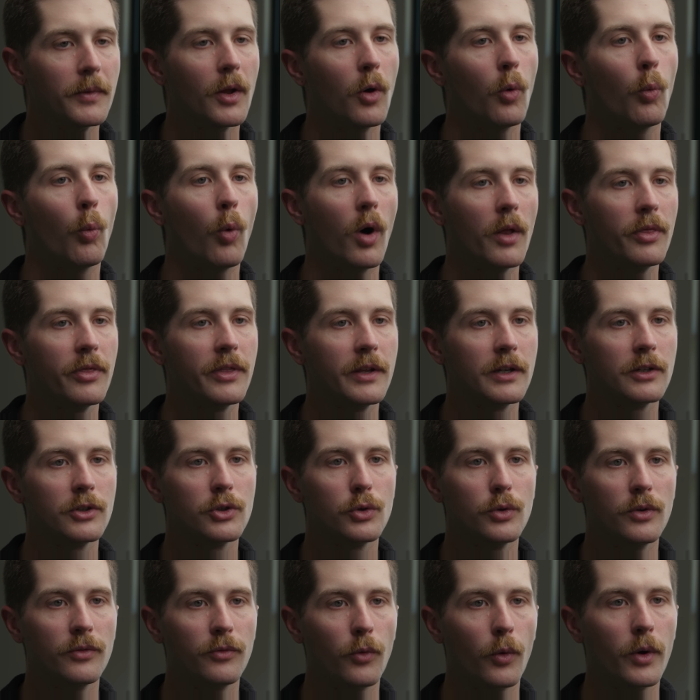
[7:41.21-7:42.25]
One thing
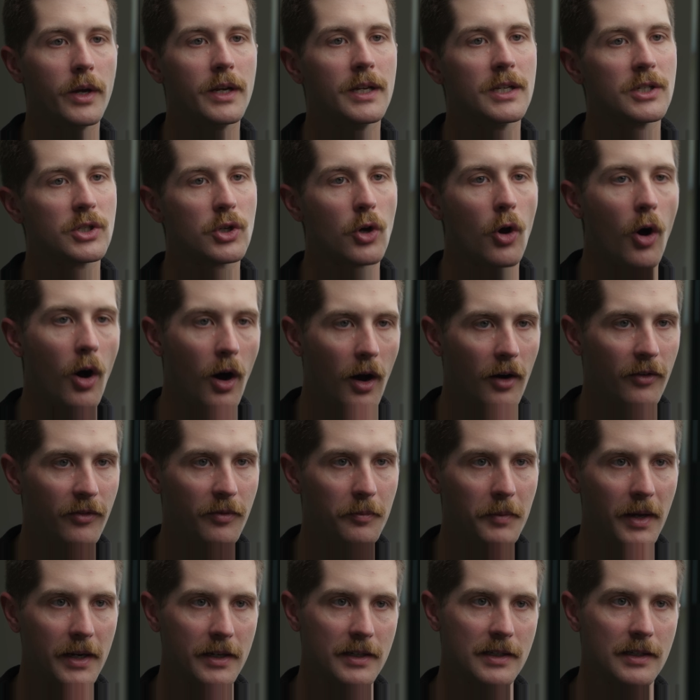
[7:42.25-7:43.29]
to avoid is cough
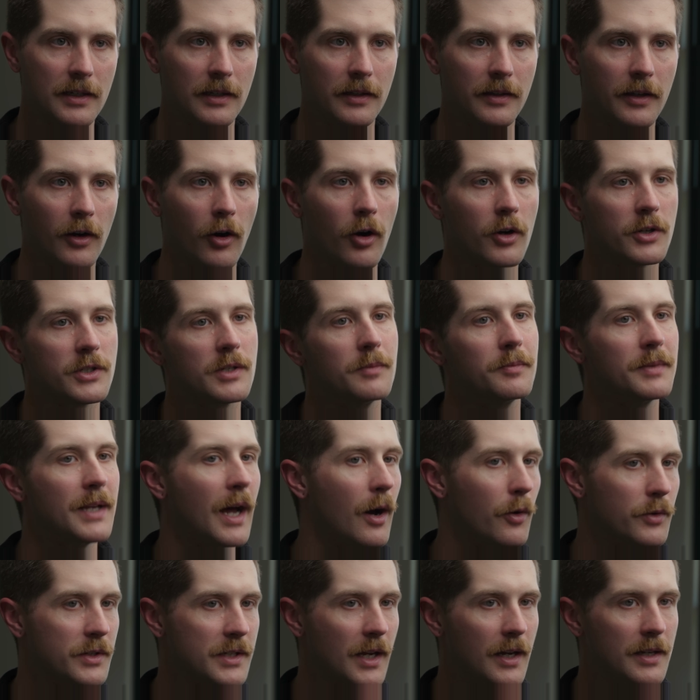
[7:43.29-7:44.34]
medicine. There are some
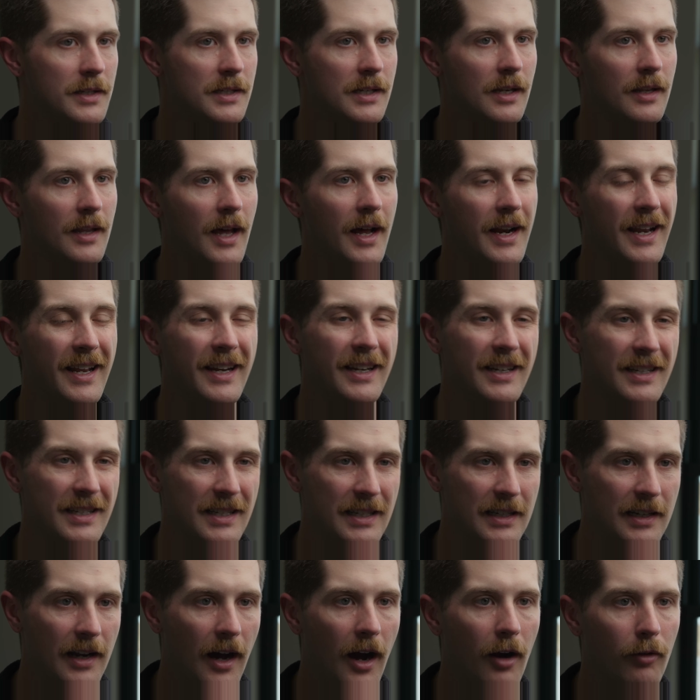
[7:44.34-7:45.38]
downsides to that, and it is
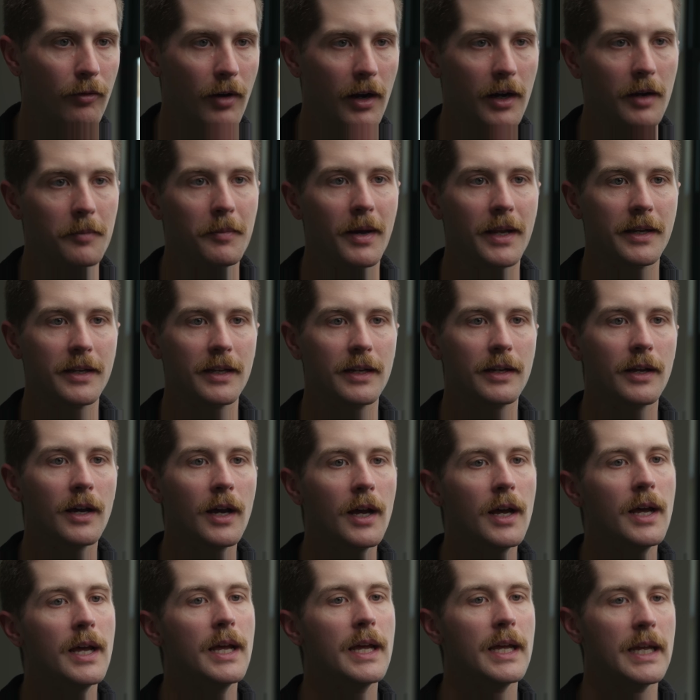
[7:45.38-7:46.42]
not recommended
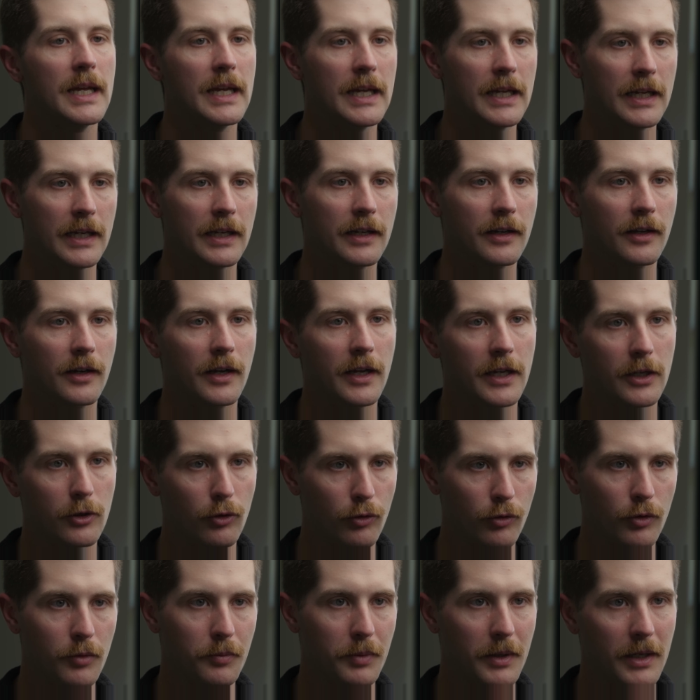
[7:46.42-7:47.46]
in a
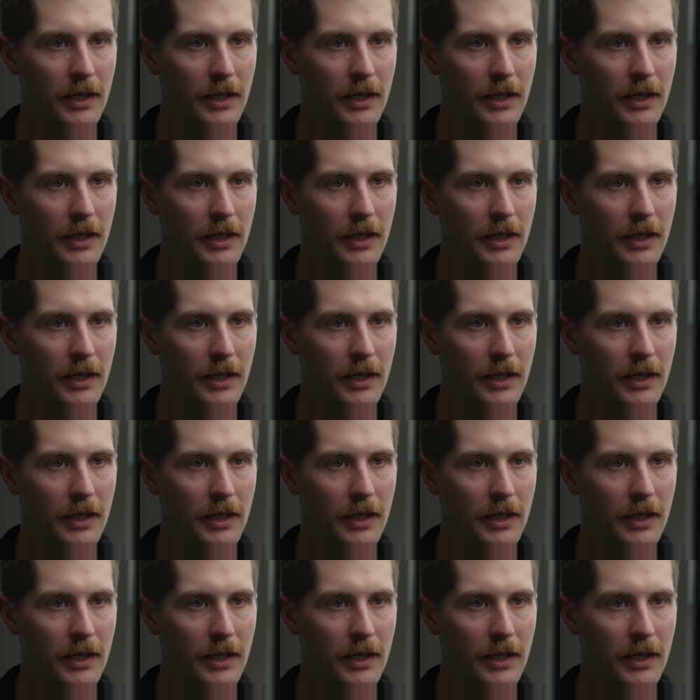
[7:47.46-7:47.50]
croup